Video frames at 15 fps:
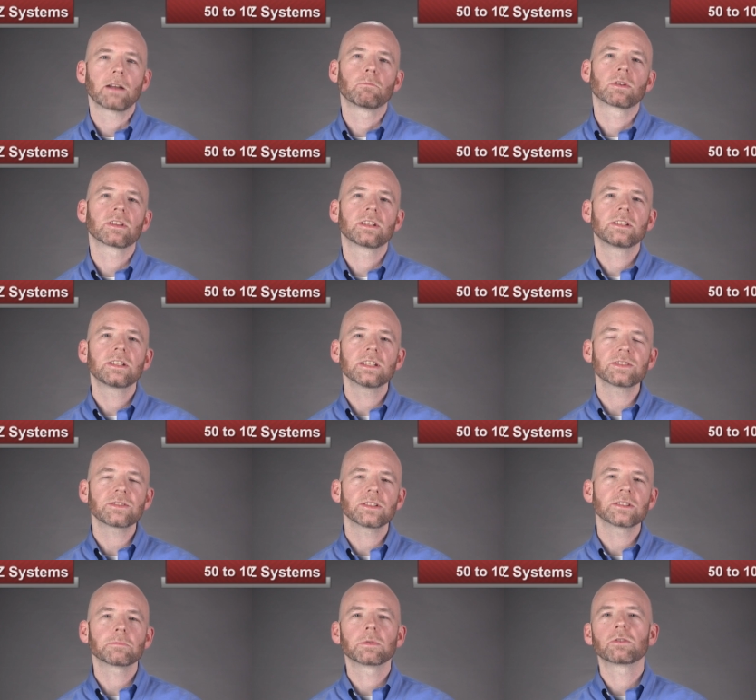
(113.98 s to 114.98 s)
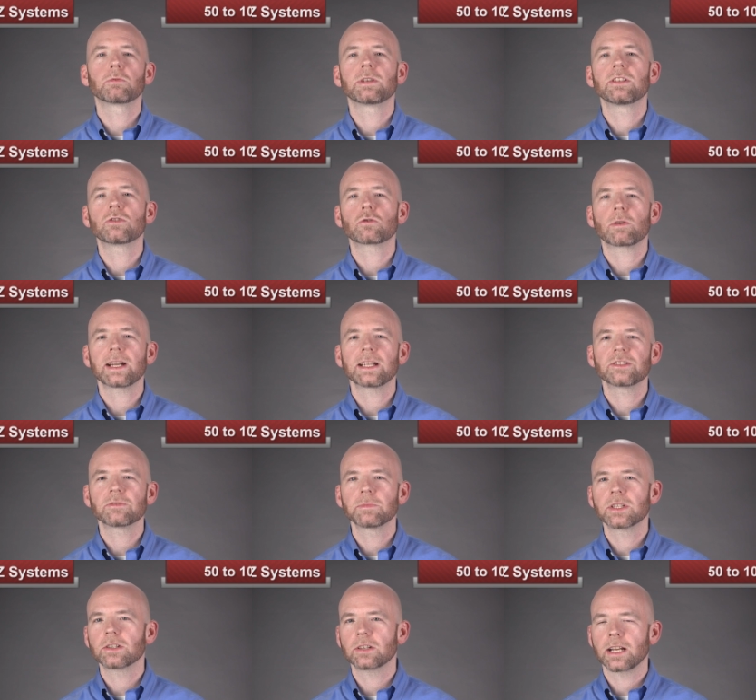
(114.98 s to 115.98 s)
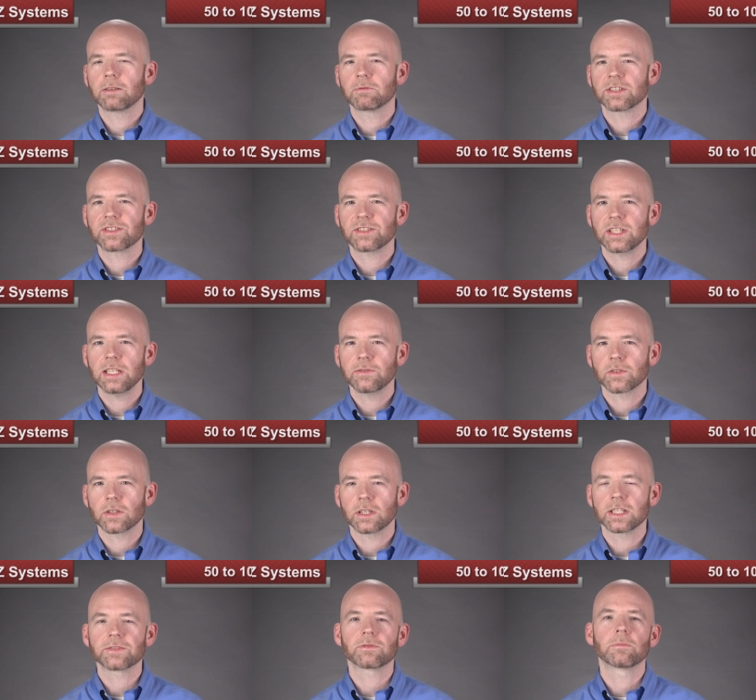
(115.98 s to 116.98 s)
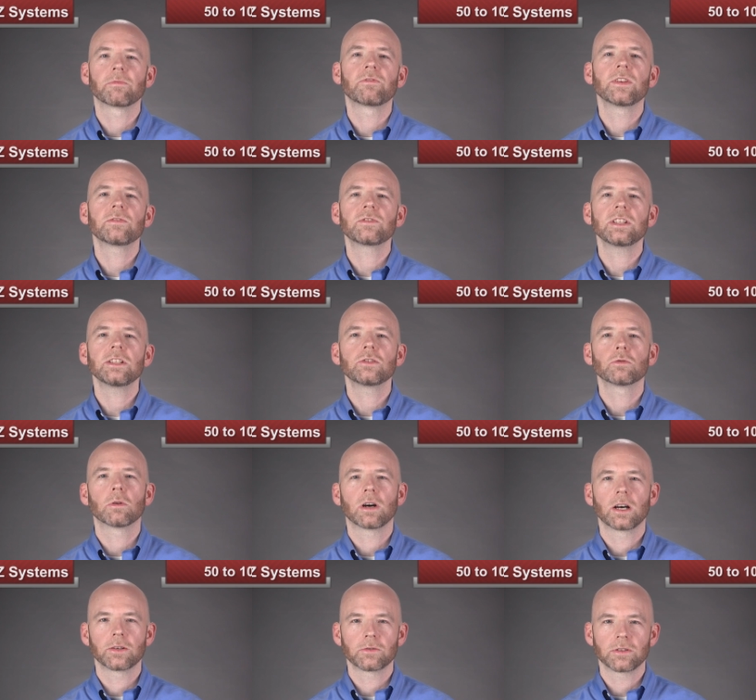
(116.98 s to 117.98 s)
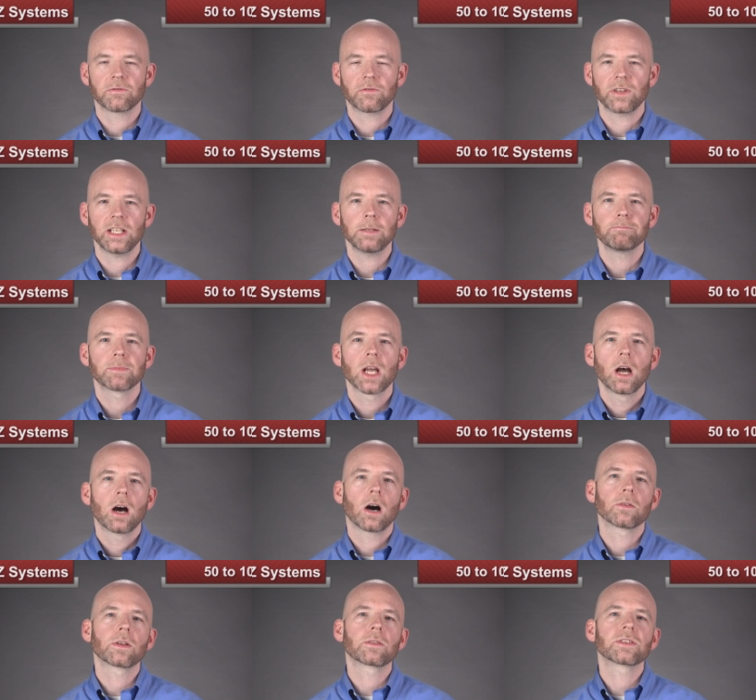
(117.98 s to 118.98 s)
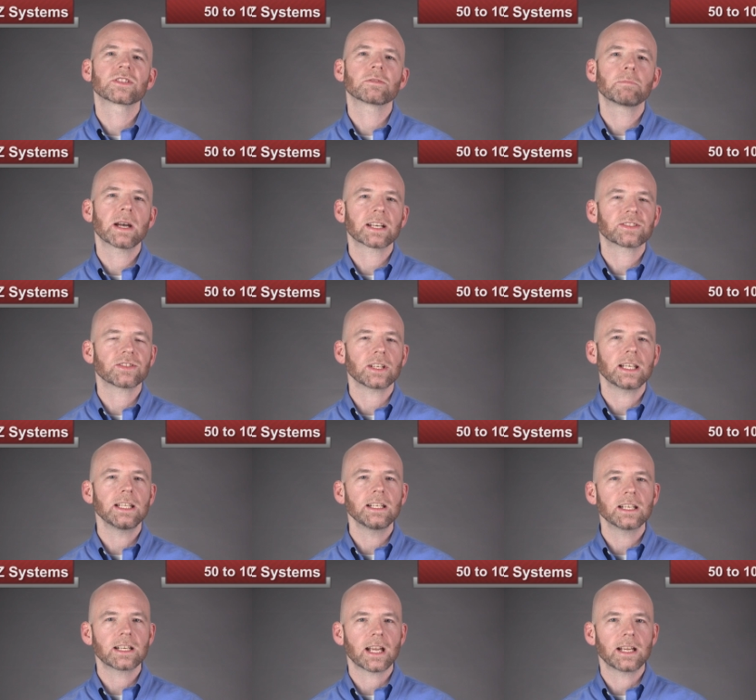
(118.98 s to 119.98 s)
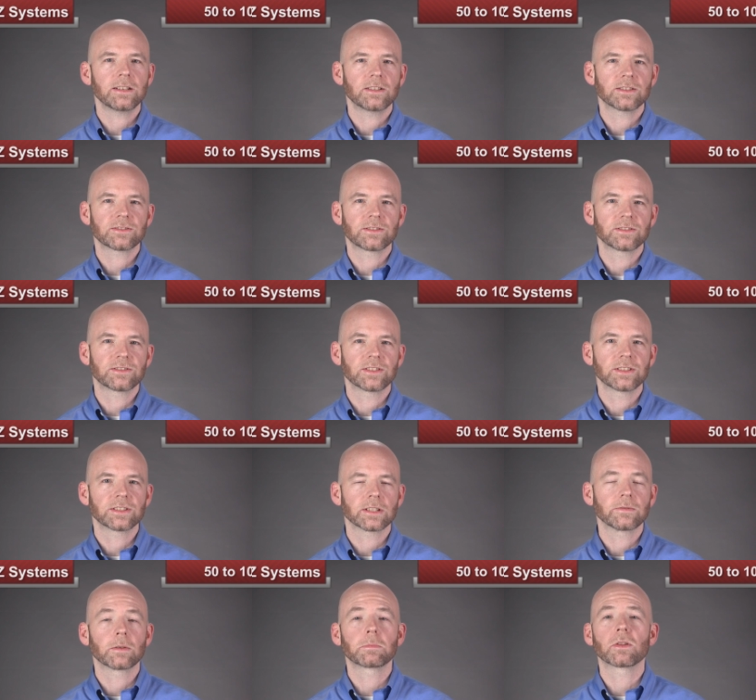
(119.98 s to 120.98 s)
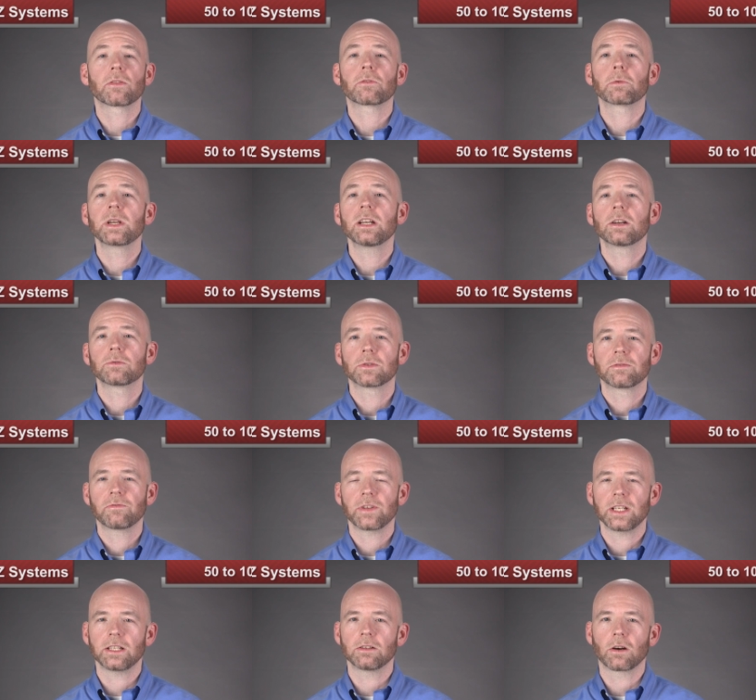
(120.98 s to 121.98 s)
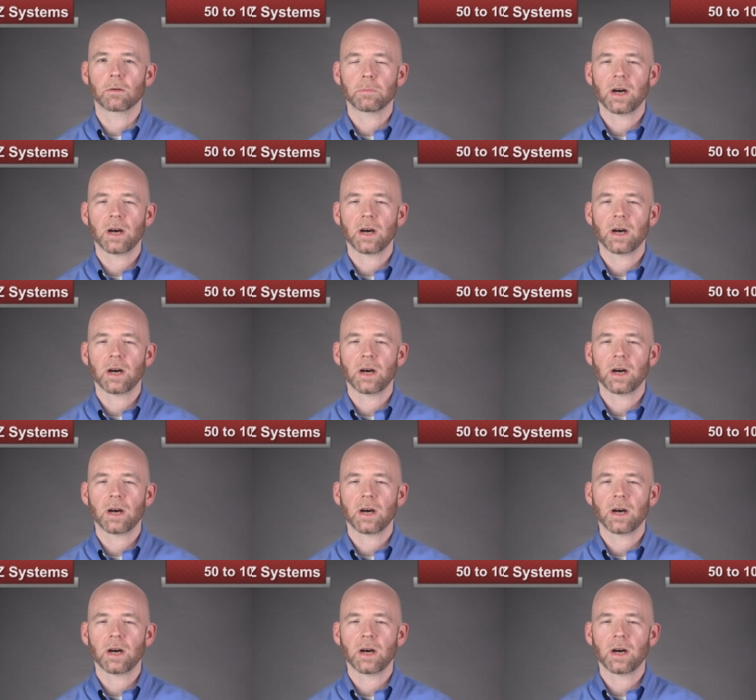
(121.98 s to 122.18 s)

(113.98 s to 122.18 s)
and where the distance between transmitter and receiver is from 50 to 100 feet, although the specs indicate distances of up to 300 feet are